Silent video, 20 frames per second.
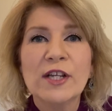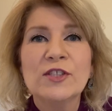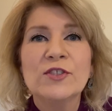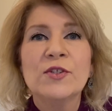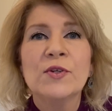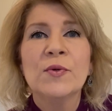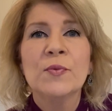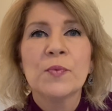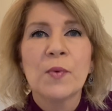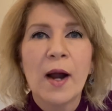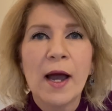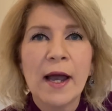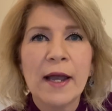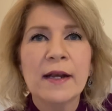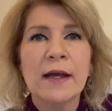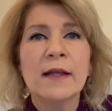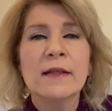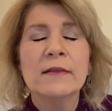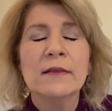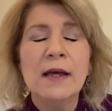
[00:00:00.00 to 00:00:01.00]
to
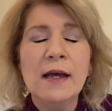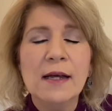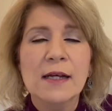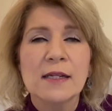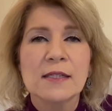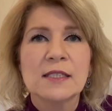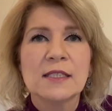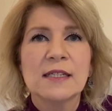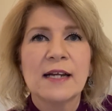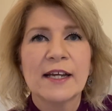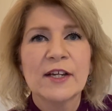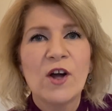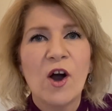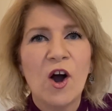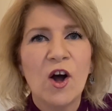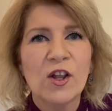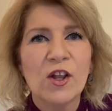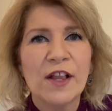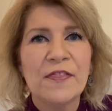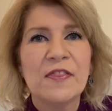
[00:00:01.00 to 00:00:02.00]
write a list, and I
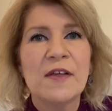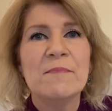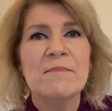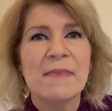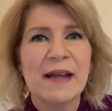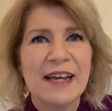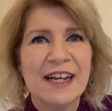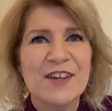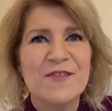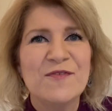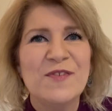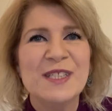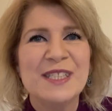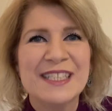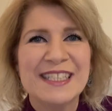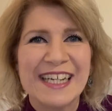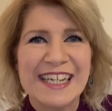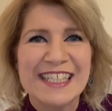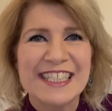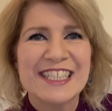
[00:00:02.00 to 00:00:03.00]
call it the
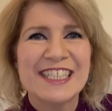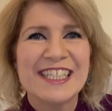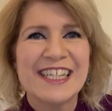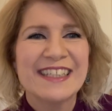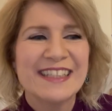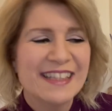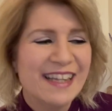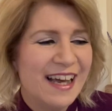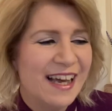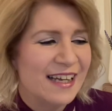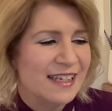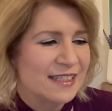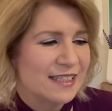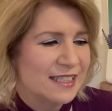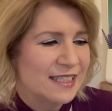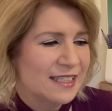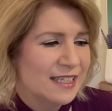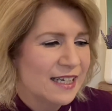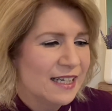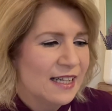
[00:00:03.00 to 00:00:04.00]
manifestation
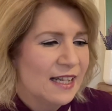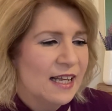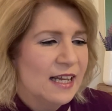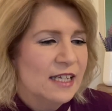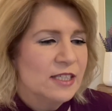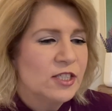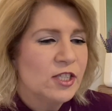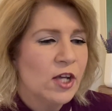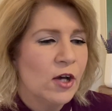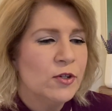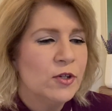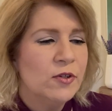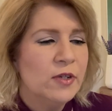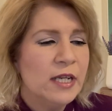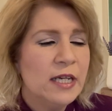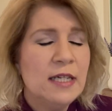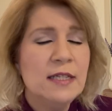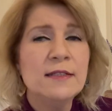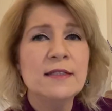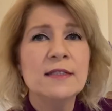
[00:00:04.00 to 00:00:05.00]
list. So you
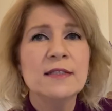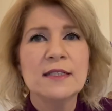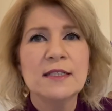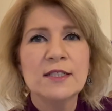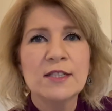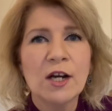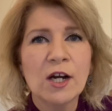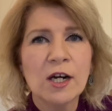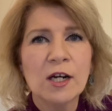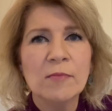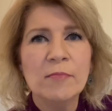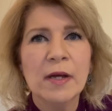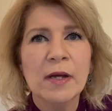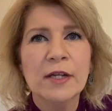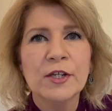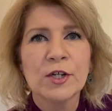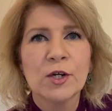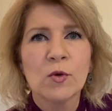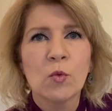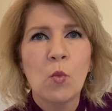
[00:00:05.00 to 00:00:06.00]
need to
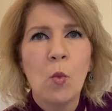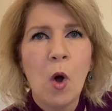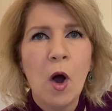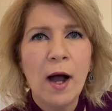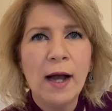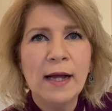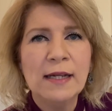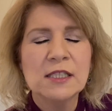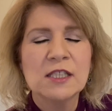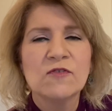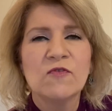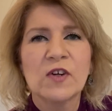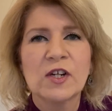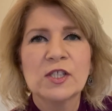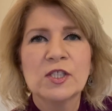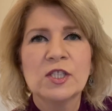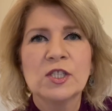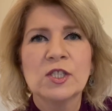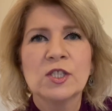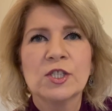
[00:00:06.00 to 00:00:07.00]
determine your wants
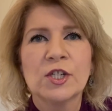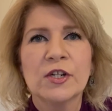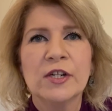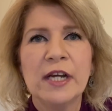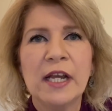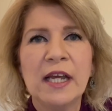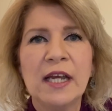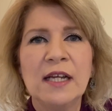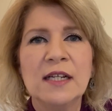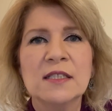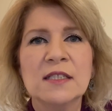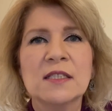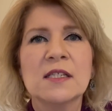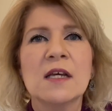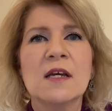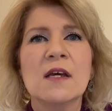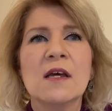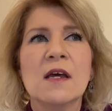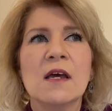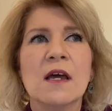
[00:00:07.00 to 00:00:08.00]
versus your needs,
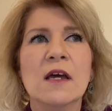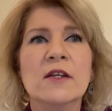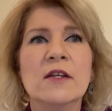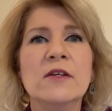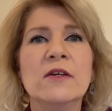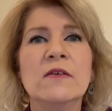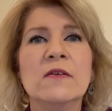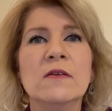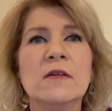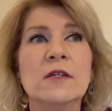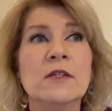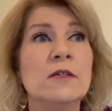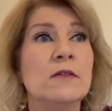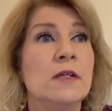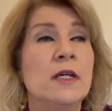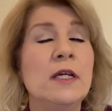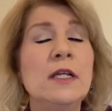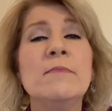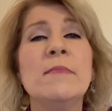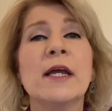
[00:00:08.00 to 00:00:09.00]
and you
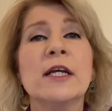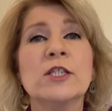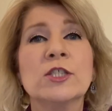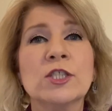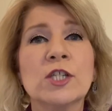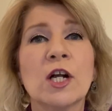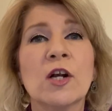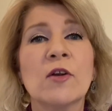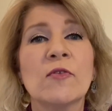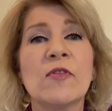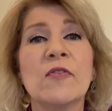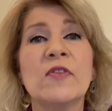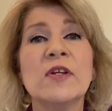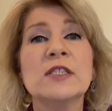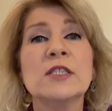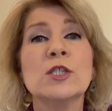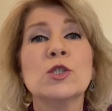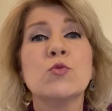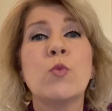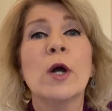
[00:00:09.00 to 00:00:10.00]
need to make sure that
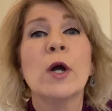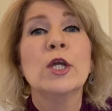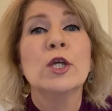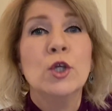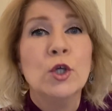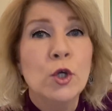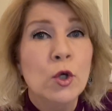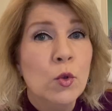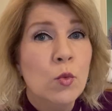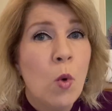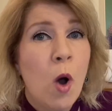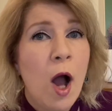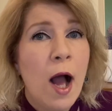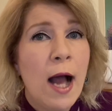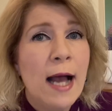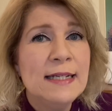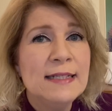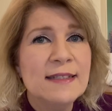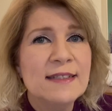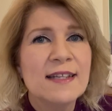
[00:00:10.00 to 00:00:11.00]
this is what you
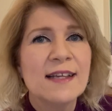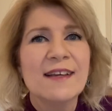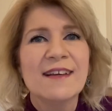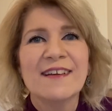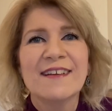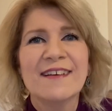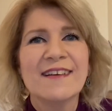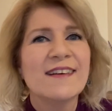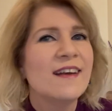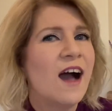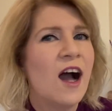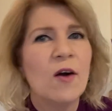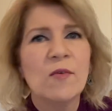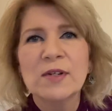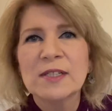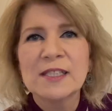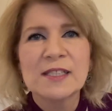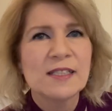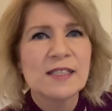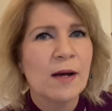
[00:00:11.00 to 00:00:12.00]
want, not
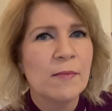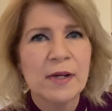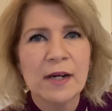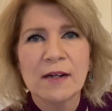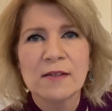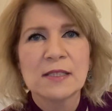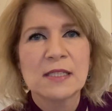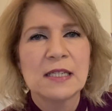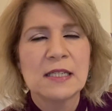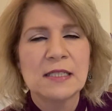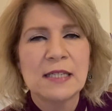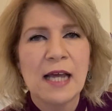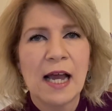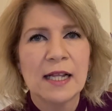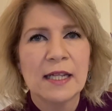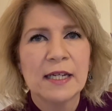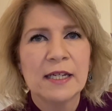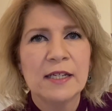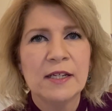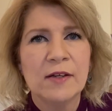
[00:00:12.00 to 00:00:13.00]
what someone else is
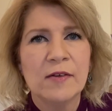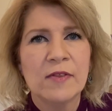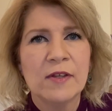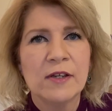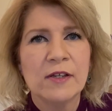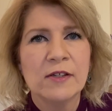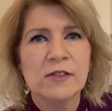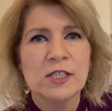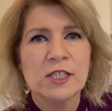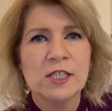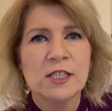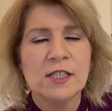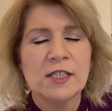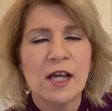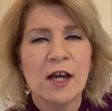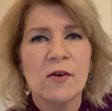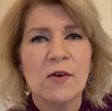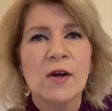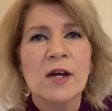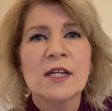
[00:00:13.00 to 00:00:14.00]
telling you that you should
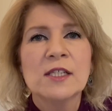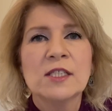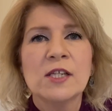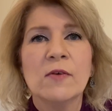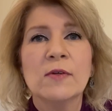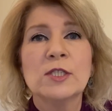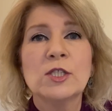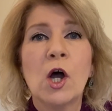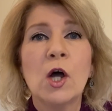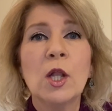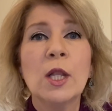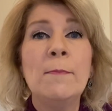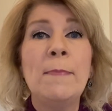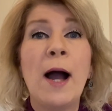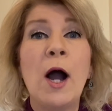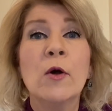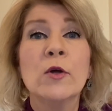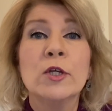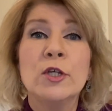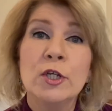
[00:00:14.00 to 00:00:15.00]
do. So it's all
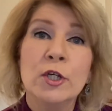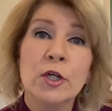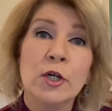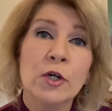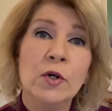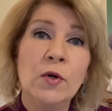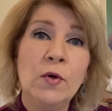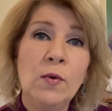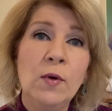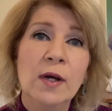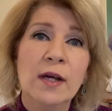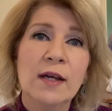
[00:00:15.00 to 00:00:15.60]
about you